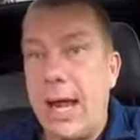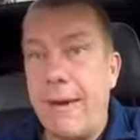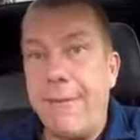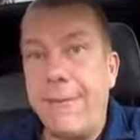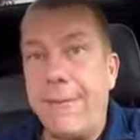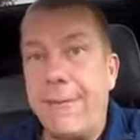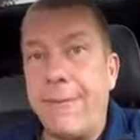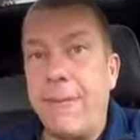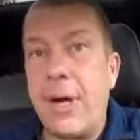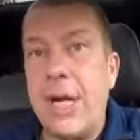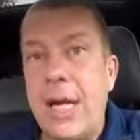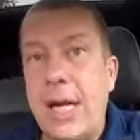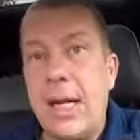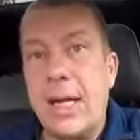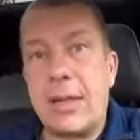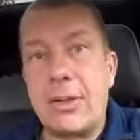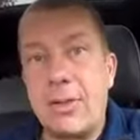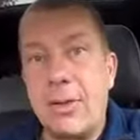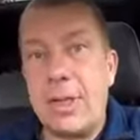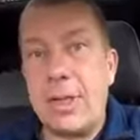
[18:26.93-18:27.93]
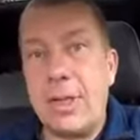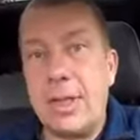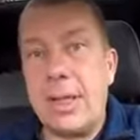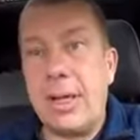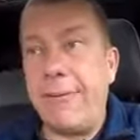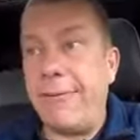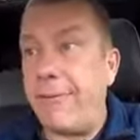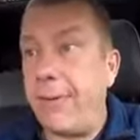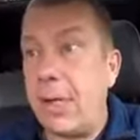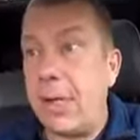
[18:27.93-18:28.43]
And free
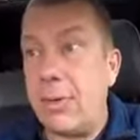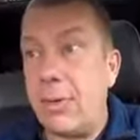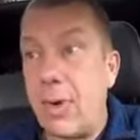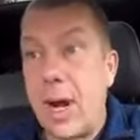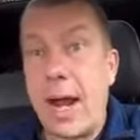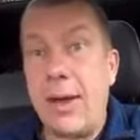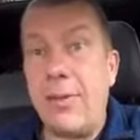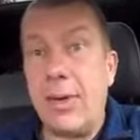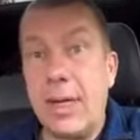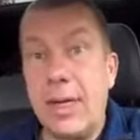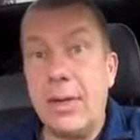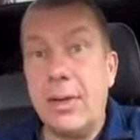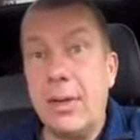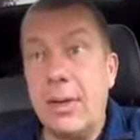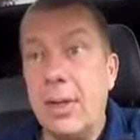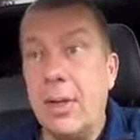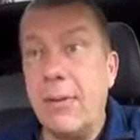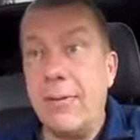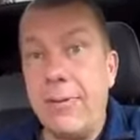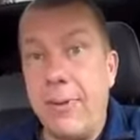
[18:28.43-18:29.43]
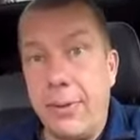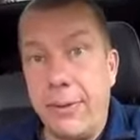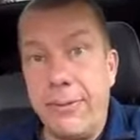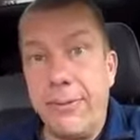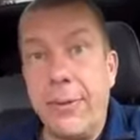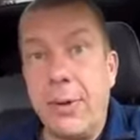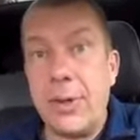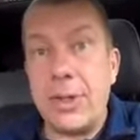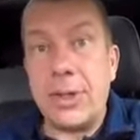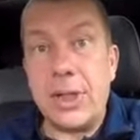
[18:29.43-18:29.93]
electricity, free driving for the
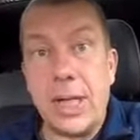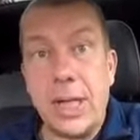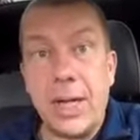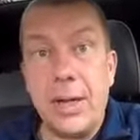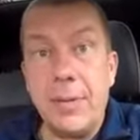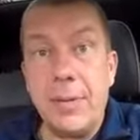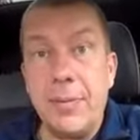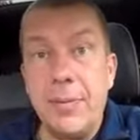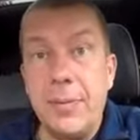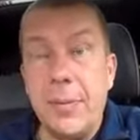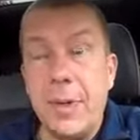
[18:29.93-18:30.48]
first year.